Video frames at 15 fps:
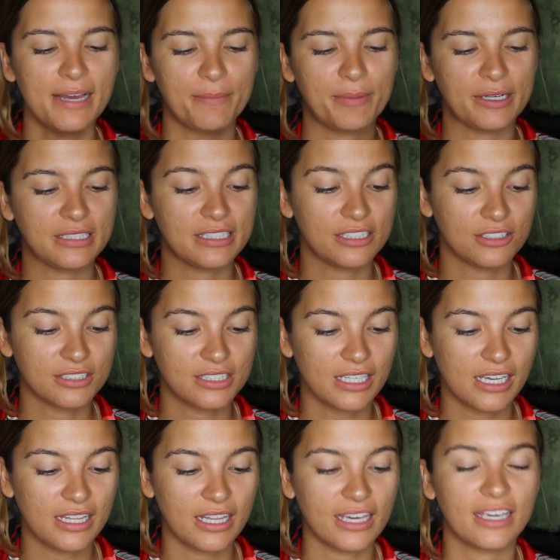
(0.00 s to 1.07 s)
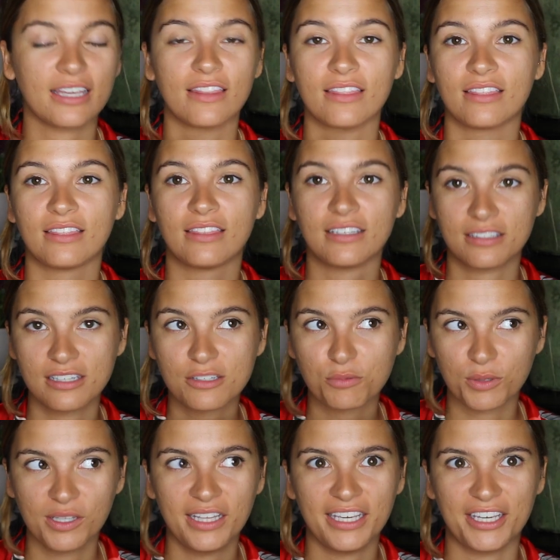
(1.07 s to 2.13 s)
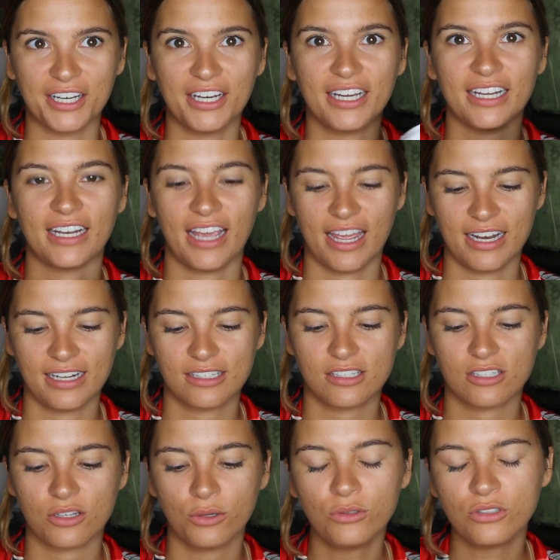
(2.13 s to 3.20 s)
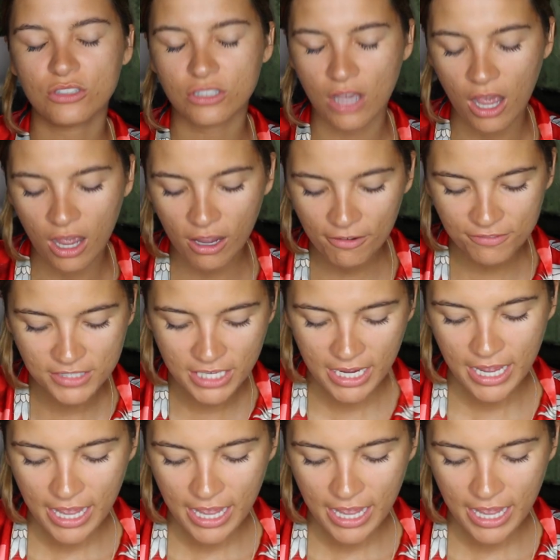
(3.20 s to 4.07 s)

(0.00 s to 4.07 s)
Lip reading: But seriously, like, this is really good, and it's so soft.